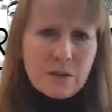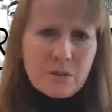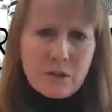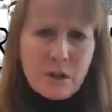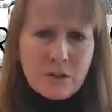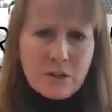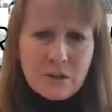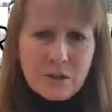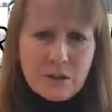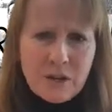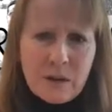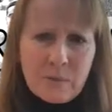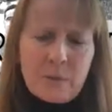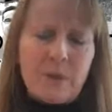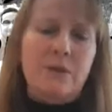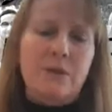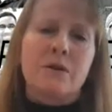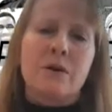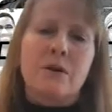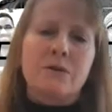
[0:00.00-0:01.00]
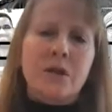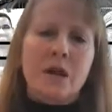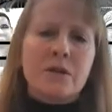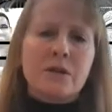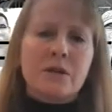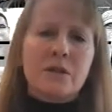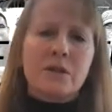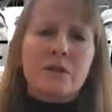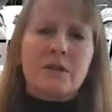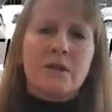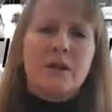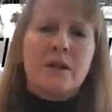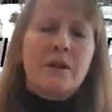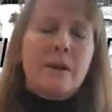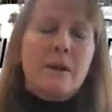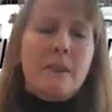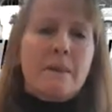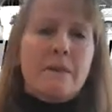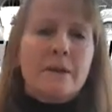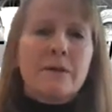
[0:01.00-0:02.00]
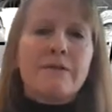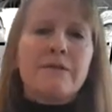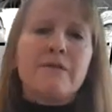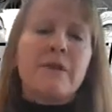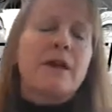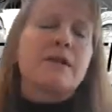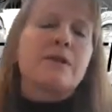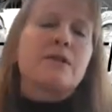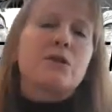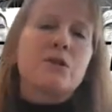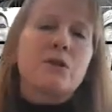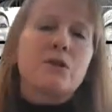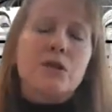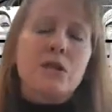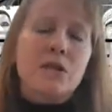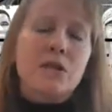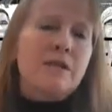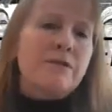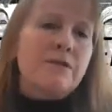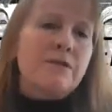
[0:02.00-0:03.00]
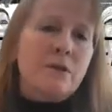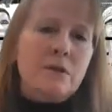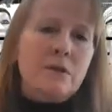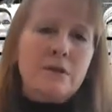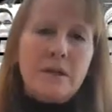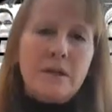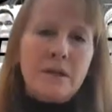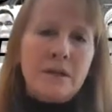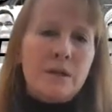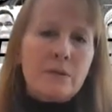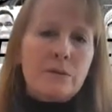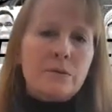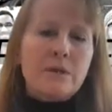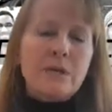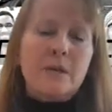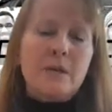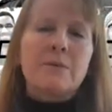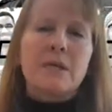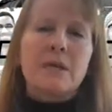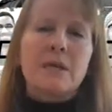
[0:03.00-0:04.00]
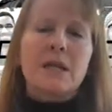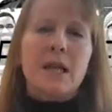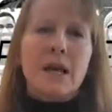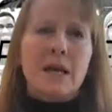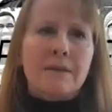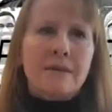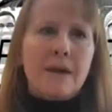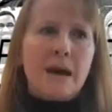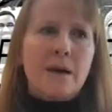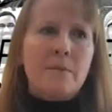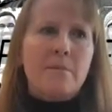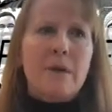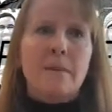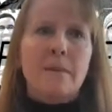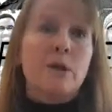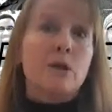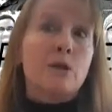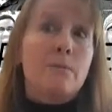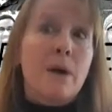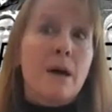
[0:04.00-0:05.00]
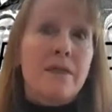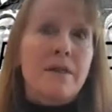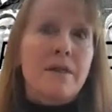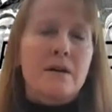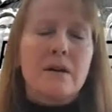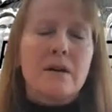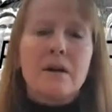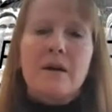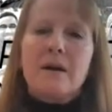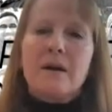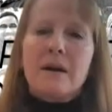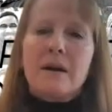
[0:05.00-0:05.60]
Go talk to your chaplain, or go talk to your friends or your chief, or, you know, something like that. Maybe your mother.